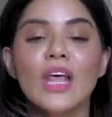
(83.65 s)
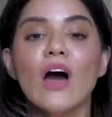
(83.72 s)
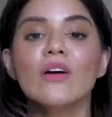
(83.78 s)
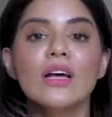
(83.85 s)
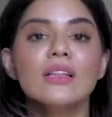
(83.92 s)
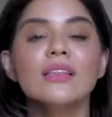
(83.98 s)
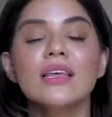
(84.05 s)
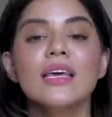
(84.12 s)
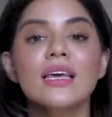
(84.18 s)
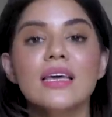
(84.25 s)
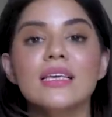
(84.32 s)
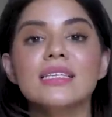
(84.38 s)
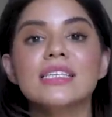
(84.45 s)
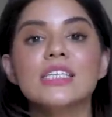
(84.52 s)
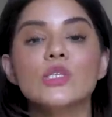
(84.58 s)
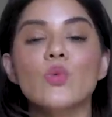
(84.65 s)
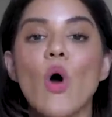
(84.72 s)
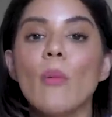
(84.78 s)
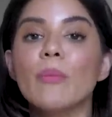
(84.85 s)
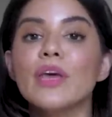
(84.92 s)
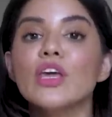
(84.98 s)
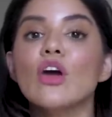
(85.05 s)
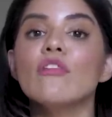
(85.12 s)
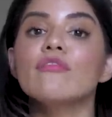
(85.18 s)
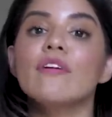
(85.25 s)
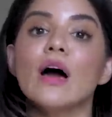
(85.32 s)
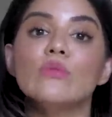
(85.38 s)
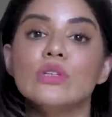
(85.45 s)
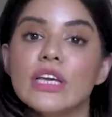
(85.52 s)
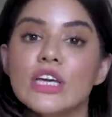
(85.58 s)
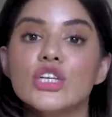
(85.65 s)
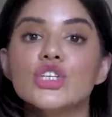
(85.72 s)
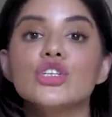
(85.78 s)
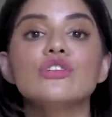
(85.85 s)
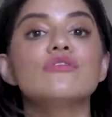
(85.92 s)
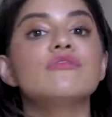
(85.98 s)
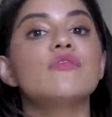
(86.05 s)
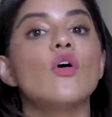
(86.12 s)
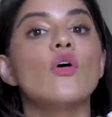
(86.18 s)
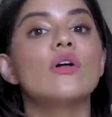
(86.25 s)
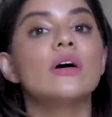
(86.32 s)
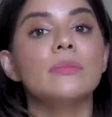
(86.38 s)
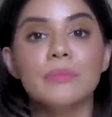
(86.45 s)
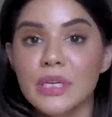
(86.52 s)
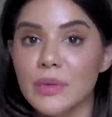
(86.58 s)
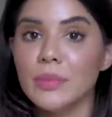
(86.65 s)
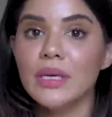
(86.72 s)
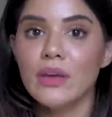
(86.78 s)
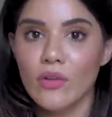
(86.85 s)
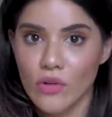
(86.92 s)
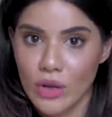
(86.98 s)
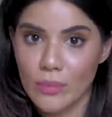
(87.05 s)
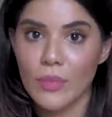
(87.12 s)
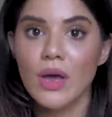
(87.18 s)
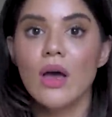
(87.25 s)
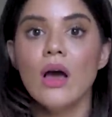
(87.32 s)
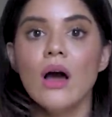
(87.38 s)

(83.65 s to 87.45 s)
Now another thing is swapping your foundation for a BB cream.